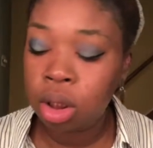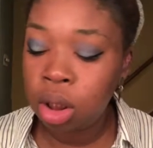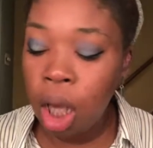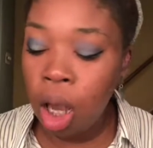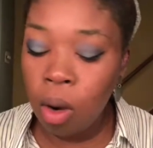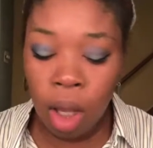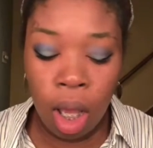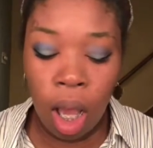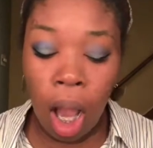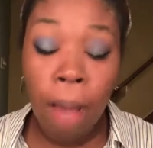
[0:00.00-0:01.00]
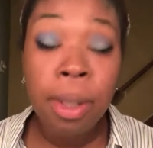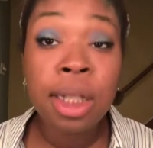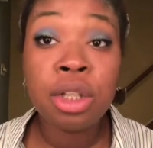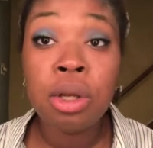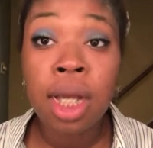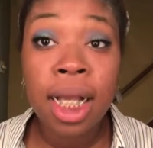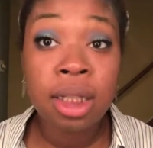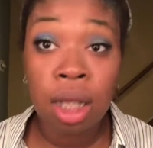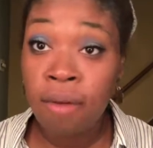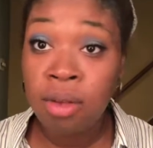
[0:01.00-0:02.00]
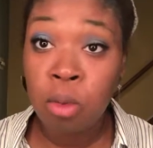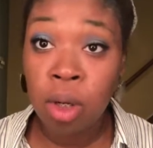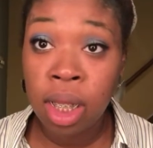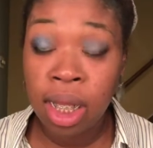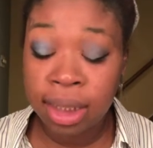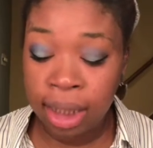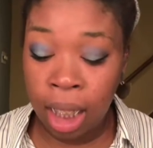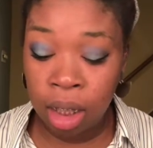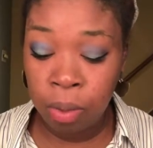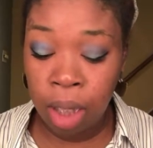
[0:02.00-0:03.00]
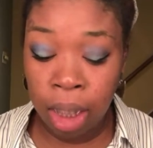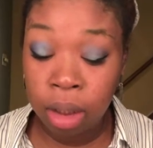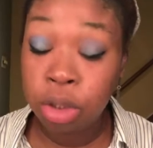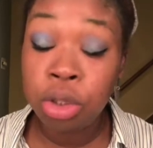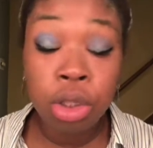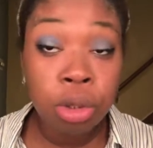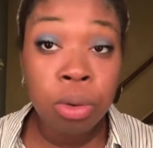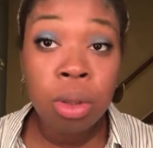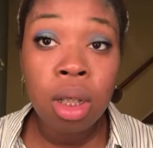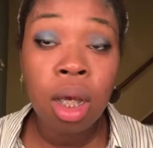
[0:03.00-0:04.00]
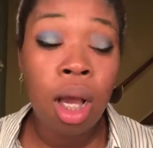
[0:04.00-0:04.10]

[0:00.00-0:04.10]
So I'm going to show you guys every morning exactly what I do.